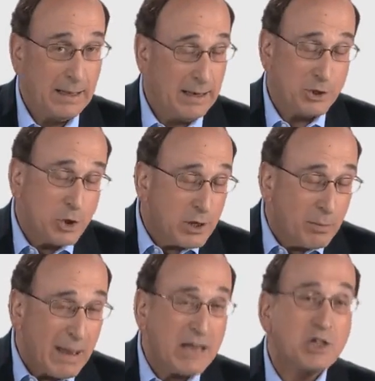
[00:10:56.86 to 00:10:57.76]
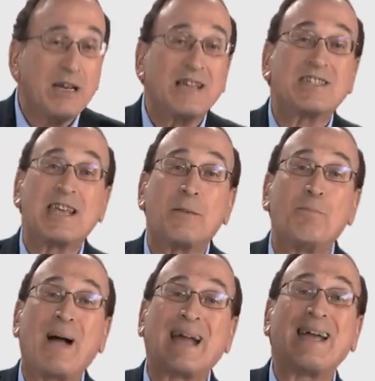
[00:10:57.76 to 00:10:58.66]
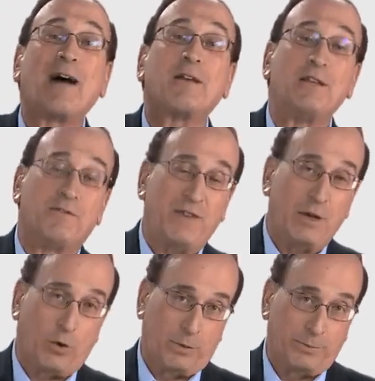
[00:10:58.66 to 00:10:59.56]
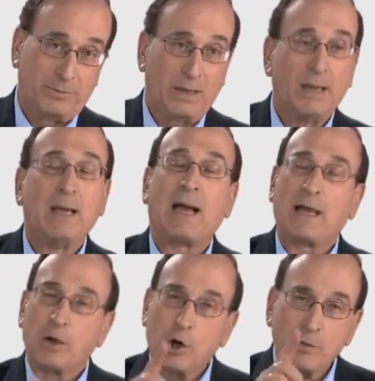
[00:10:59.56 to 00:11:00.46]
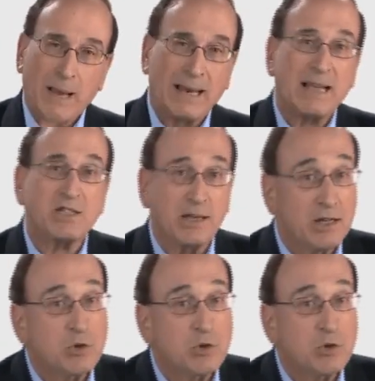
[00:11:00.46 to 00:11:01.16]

And as you can imagine, I sent them back out in the field. I learned my lesson.